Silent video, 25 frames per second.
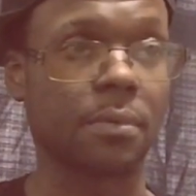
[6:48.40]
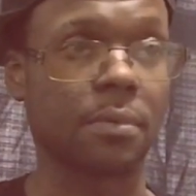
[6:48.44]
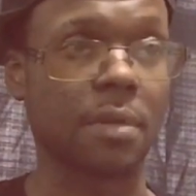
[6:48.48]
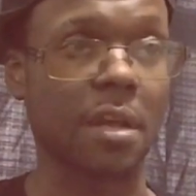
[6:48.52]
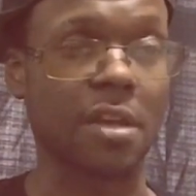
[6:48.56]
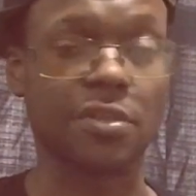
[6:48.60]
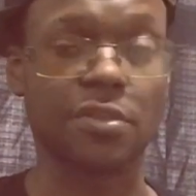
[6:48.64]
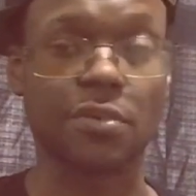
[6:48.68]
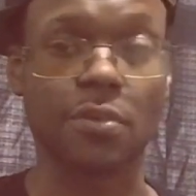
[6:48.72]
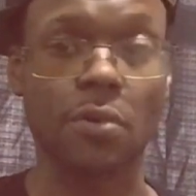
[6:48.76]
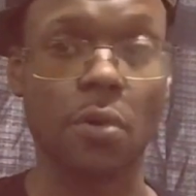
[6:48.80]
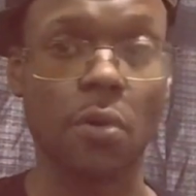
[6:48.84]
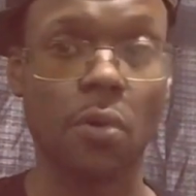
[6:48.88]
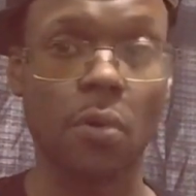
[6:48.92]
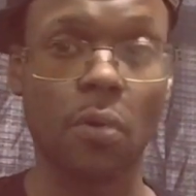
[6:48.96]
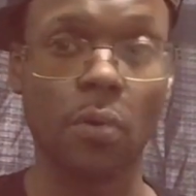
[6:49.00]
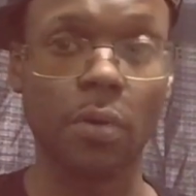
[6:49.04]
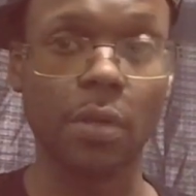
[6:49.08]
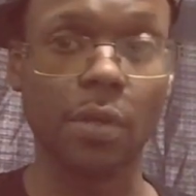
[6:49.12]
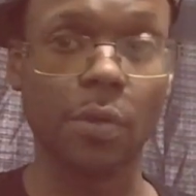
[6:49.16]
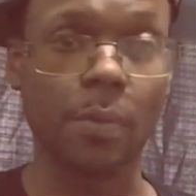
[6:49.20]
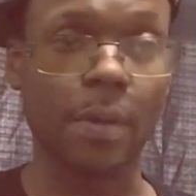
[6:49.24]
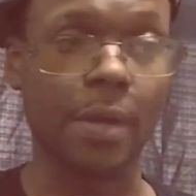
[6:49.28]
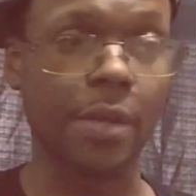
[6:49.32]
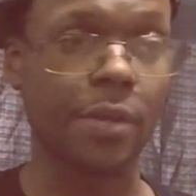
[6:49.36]
that's the
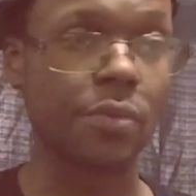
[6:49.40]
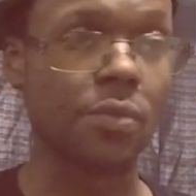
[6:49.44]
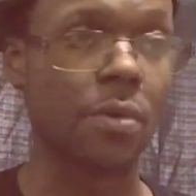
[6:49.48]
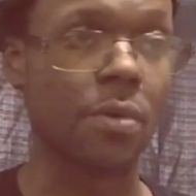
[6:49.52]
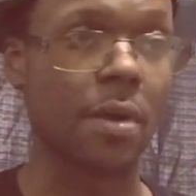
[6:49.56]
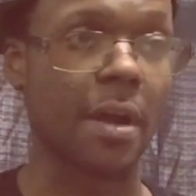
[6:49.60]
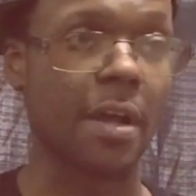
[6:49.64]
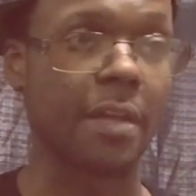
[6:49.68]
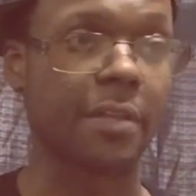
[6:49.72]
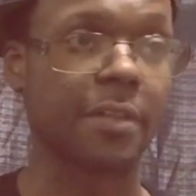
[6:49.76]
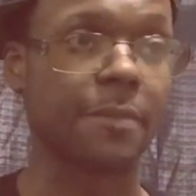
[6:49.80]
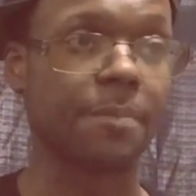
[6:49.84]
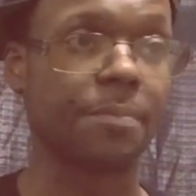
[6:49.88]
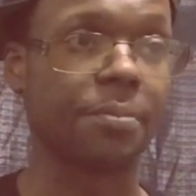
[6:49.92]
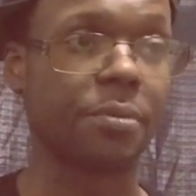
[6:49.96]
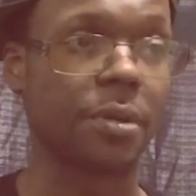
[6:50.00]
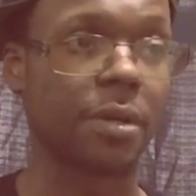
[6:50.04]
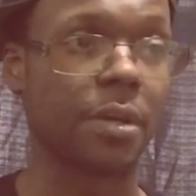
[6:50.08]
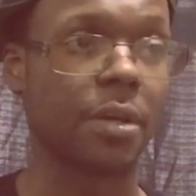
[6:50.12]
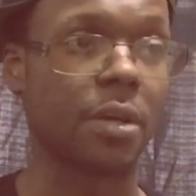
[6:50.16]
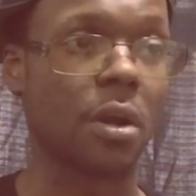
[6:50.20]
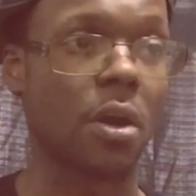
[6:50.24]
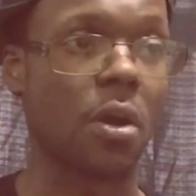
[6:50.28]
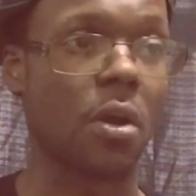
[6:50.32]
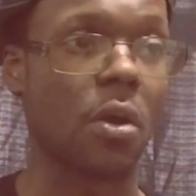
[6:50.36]
only way you're going to have to
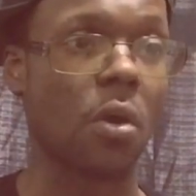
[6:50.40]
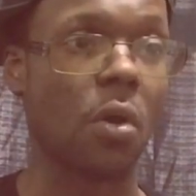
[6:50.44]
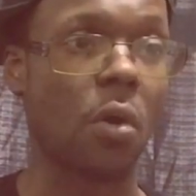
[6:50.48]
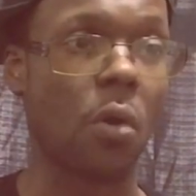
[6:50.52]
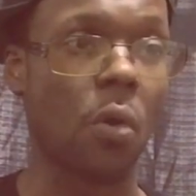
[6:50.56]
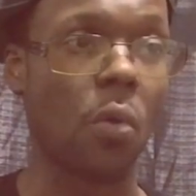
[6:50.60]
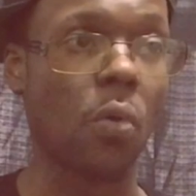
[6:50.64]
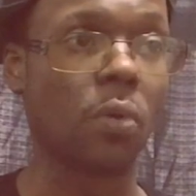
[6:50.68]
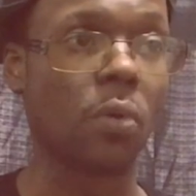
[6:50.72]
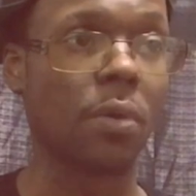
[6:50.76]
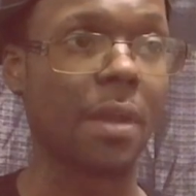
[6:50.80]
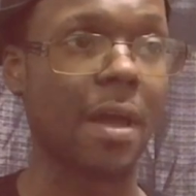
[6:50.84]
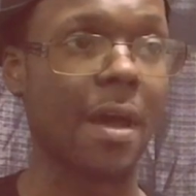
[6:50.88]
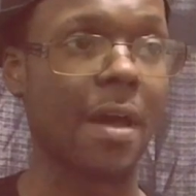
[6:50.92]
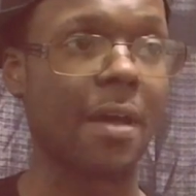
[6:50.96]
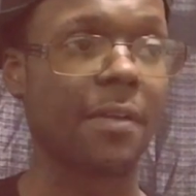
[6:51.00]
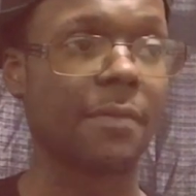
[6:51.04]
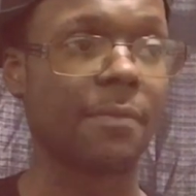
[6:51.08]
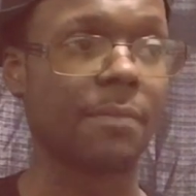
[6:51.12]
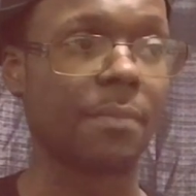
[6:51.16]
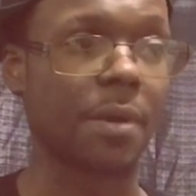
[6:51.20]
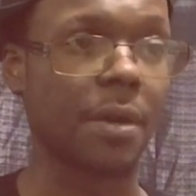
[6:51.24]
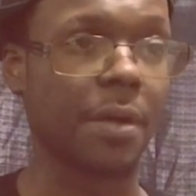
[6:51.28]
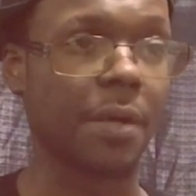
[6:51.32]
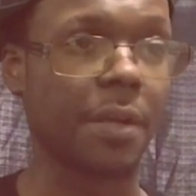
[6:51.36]
put a whole lot
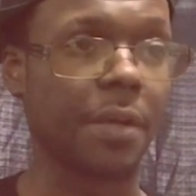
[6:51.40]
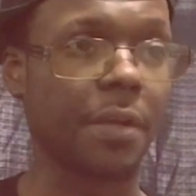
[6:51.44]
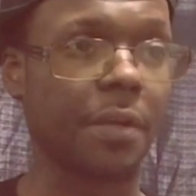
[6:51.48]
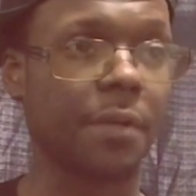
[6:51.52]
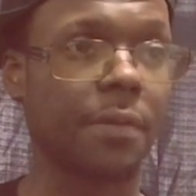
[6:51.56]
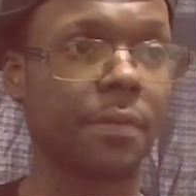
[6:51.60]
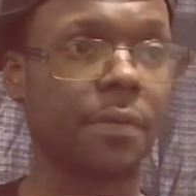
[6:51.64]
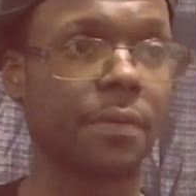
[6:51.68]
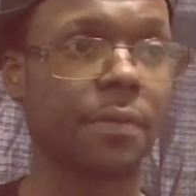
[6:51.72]
of money